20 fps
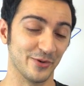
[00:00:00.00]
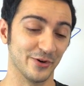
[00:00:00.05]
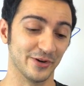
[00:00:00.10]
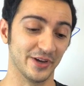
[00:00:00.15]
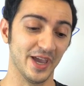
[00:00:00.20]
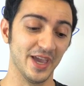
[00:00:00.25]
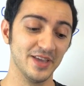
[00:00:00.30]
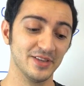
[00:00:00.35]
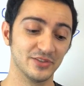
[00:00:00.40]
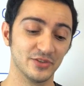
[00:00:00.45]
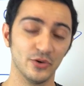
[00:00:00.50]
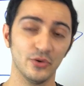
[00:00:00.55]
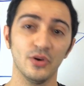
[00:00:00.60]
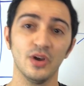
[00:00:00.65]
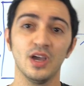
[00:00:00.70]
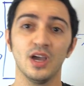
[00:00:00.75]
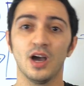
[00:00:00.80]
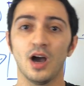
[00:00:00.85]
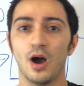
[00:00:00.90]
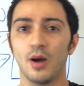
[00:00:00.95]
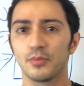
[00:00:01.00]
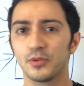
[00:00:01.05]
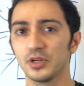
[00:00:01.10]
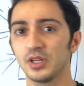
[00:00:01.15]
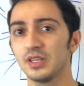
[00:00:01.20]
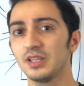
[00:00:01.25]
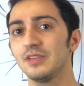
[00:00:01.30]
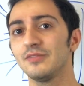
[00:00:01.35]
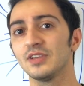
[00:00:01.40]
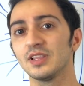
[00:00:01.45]
Okay, so I'm
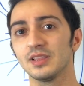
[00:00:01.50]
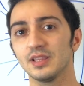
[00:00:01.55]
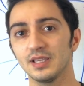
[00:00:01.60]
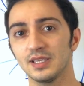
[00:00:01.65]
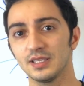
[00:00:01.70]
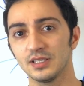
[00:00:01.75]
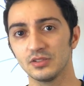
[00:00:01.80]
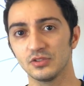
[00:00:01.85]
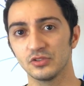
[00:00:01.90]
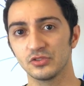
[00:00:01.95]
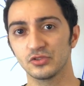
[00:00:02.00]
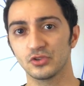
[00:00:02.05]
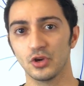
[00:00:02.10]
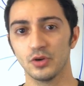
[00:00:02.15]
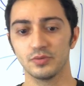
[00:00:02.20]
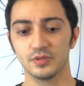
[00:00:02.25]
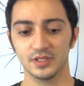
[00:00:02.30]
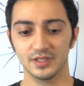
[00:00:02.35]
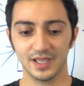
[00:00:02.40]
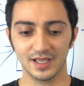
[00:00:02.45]
gonna leave a link in the description.